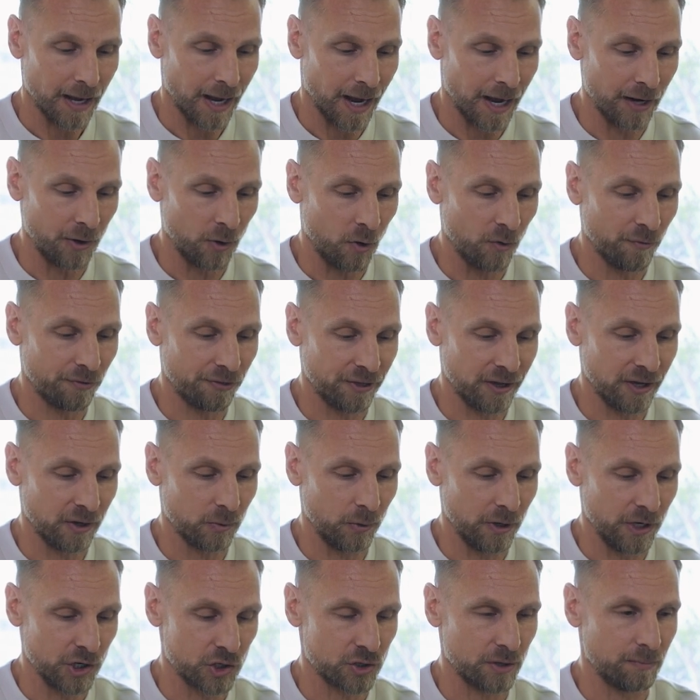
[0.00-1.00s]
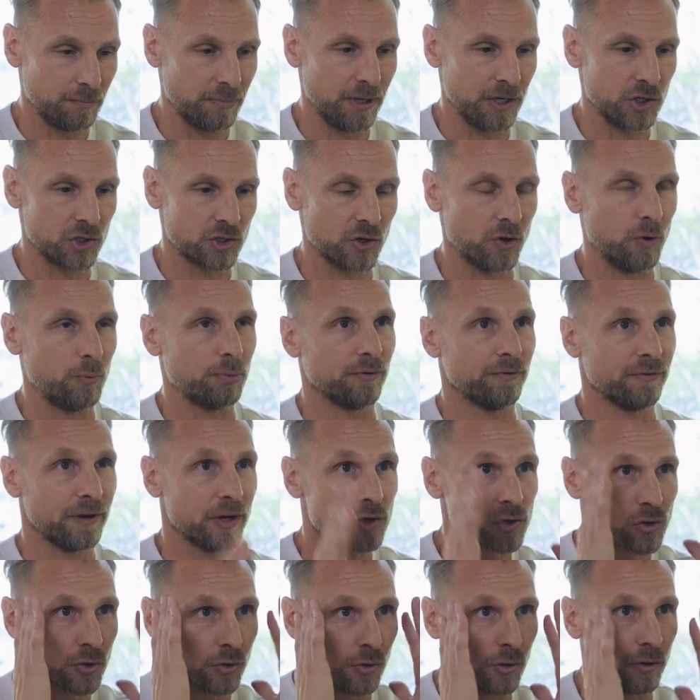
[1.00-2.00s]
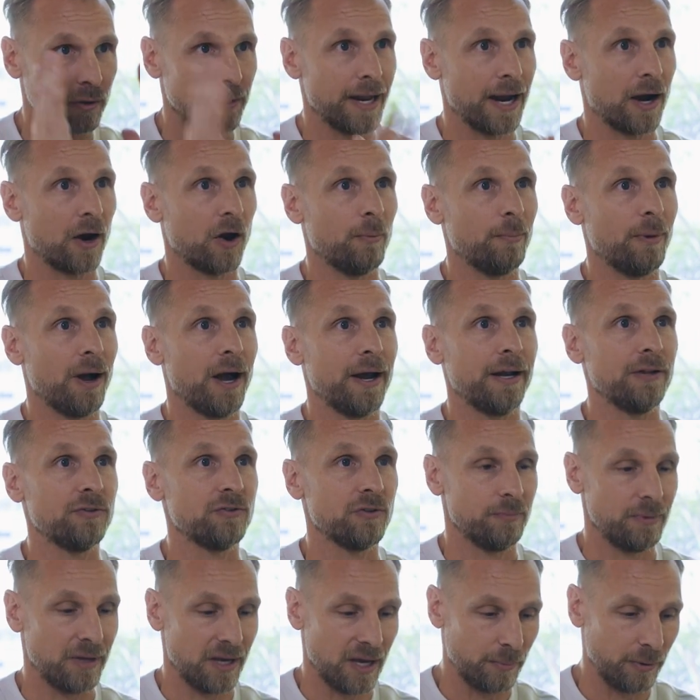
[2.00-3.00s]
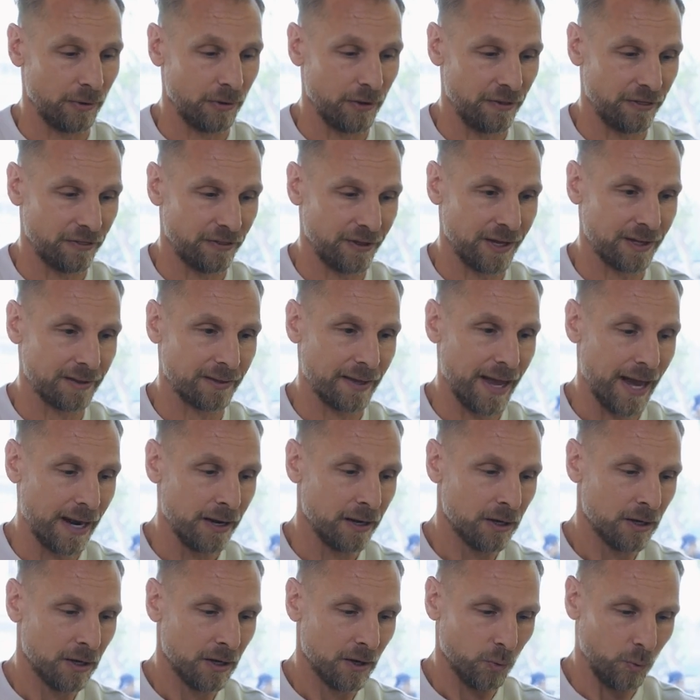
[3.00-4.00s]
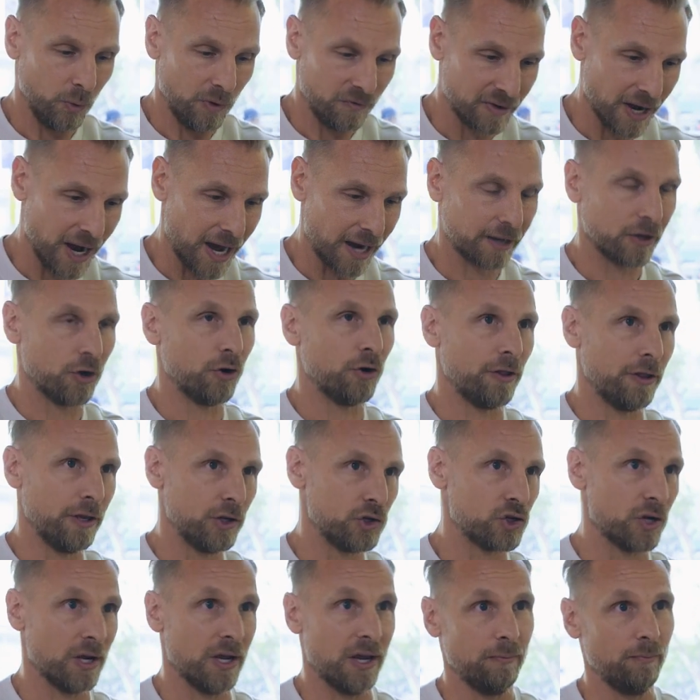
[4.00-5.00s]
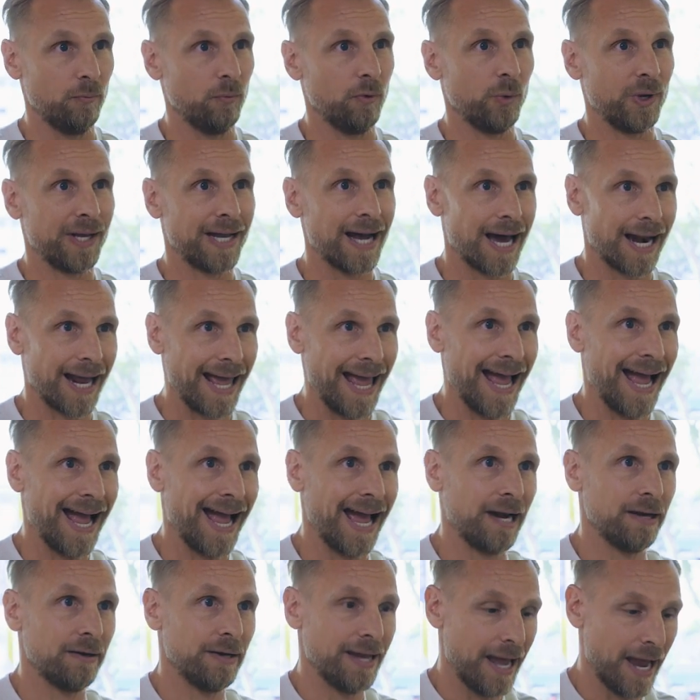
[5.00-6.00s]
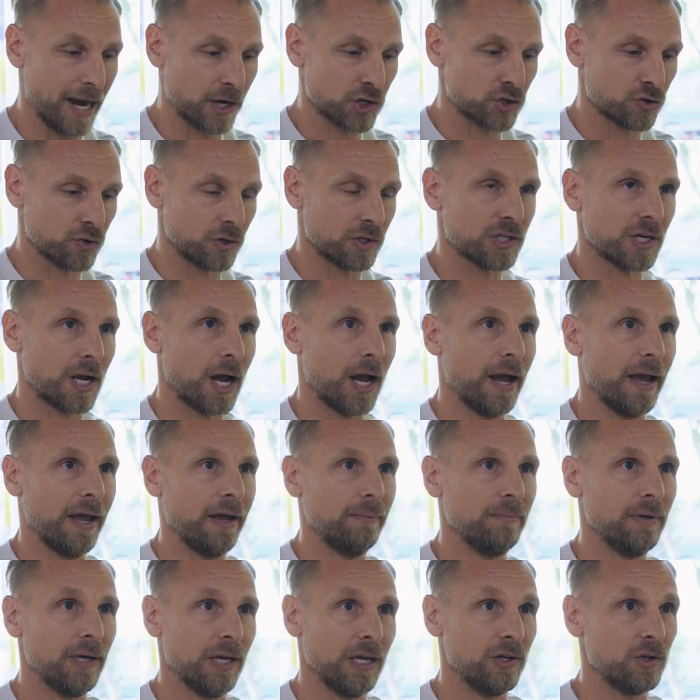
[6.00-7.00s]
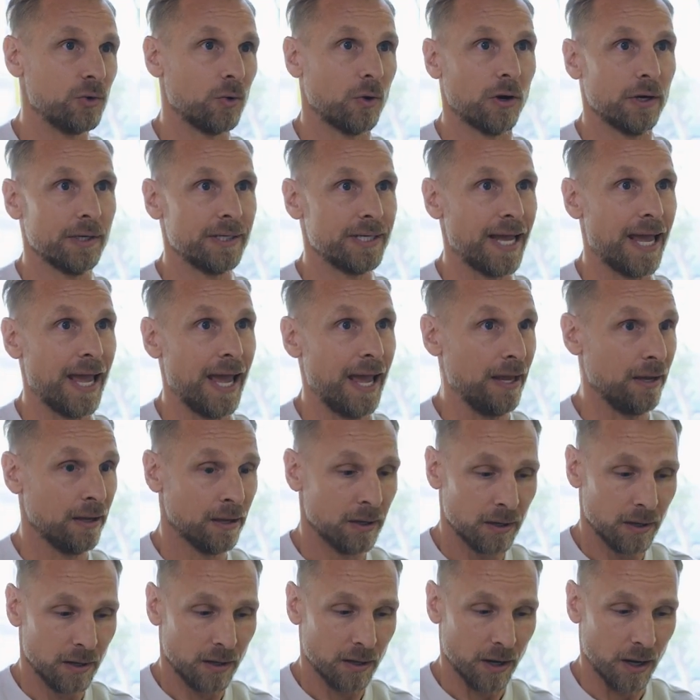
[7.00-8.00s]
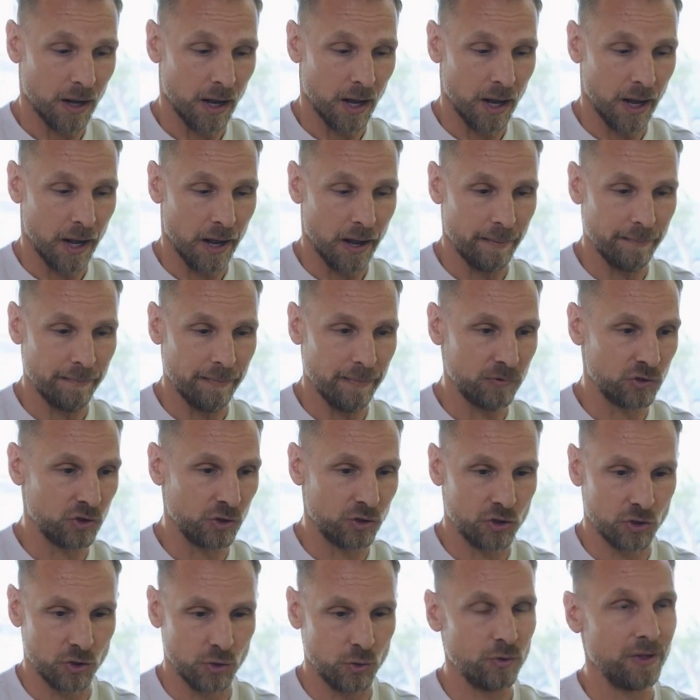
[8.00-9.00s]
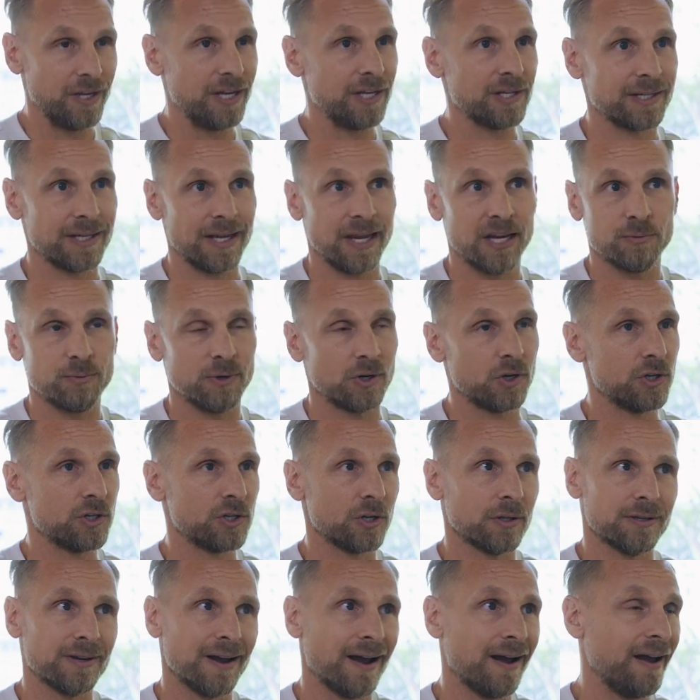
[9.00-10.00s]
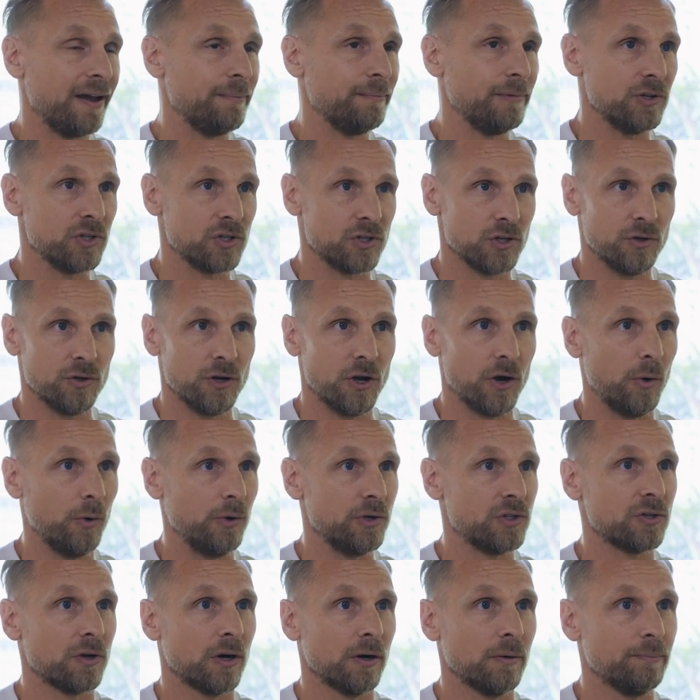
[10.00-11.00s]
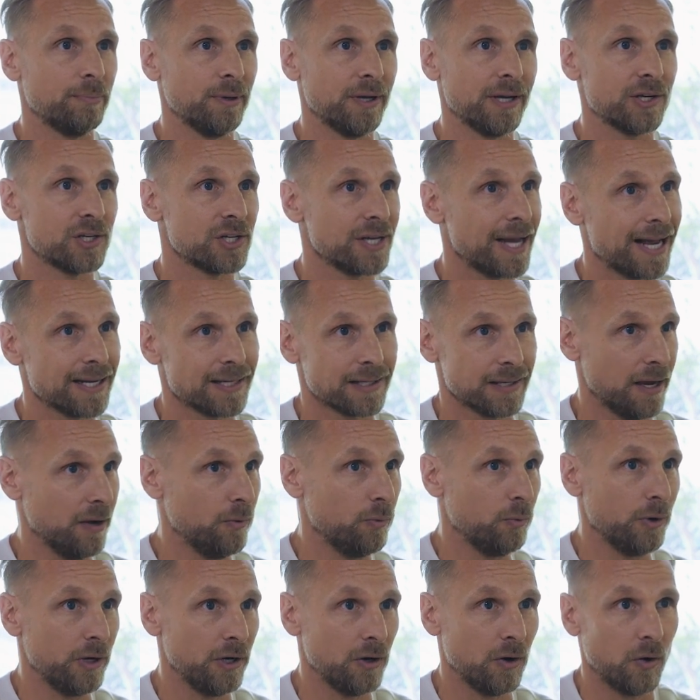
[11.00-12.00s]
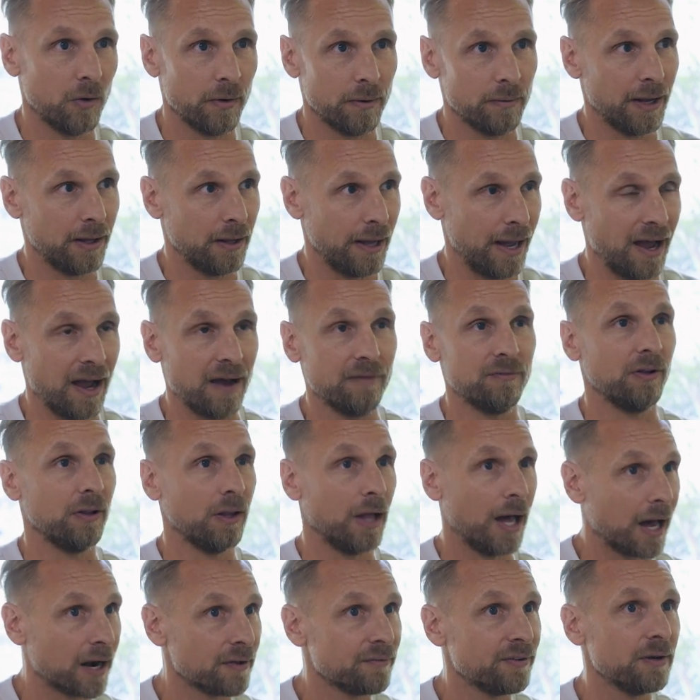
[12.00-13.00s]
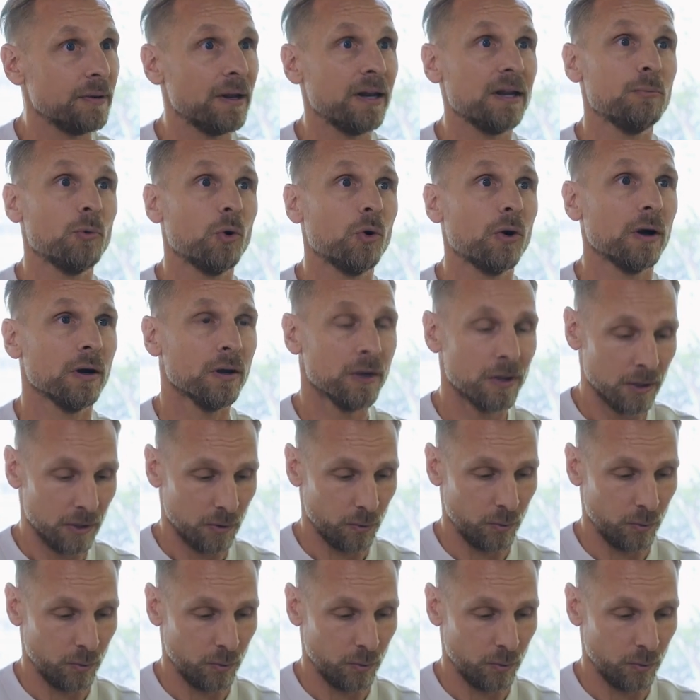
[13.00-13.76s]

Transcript: I don't think we should be so provincial and narrow minded to be able to think that we've got to go to the gym, we got to add extra time into our day um, to do these things because time, as you know, is our biggest asset. We don't have a lot of it anymore.